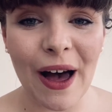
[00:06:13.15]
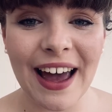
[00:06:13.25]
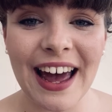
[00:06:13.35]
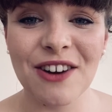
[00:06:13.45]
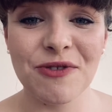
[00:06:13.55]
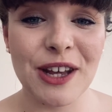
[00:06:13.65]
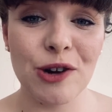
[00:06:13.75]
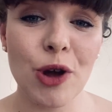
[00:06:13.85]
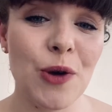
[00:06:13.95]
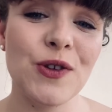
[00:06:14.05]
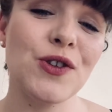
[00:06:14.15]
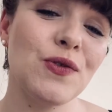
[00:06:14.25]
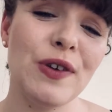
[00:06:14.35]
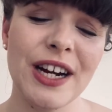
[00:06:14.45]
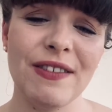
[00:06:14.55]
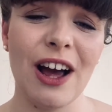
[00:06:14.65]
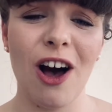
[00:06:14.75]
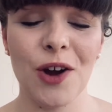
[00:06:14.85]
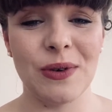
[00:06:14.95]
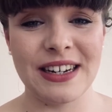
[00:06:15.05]
And obviously, I know this is a really, really
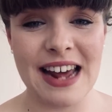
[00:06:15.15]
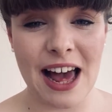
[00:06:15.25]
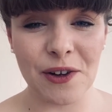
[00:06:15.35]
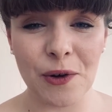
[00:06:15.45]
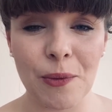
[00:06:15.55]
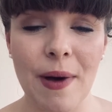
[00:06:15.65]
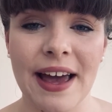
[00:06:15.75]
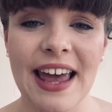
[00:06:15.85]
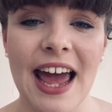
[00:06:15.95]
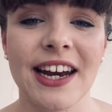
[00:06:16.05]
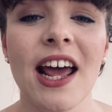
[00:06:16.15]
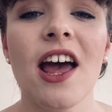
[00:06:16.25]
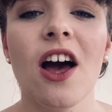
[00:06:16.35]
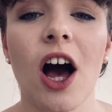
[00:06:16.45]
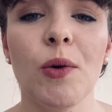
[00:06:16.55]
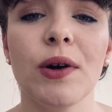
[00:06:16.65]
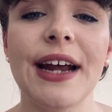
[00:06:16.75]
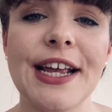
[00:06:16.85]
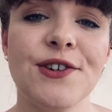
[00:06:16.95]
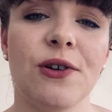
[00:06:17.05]
hard one to tackle, but again, I will
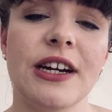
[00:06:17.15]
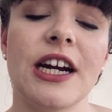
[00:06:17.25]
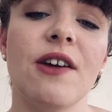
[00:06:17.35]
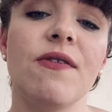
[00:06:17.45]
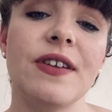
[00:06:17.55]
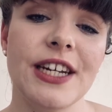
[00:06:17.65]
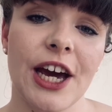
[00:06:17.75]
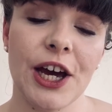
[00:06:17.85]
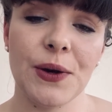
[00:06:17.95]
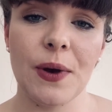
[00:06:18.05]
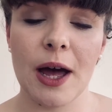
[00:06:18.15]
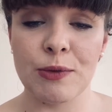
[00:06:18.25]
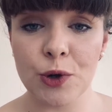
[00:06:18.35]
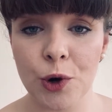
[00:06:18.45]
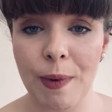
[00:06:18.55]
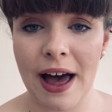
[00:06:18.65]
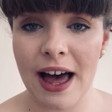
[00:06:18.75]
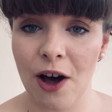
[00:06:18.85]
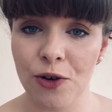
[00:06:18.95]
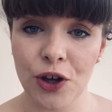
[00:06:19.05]
later on in another video talk about
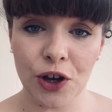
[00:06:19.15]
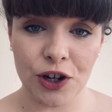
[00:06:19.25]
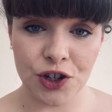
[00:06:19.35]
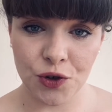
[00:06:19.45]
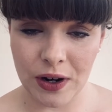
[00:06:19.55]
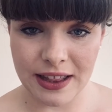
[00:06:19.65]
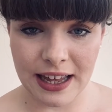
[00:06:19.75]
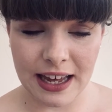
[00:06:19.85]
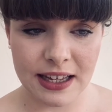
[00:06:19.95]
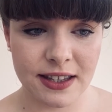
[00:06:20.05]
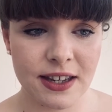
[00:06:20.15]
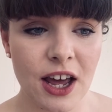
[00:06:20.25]
how you can treat this.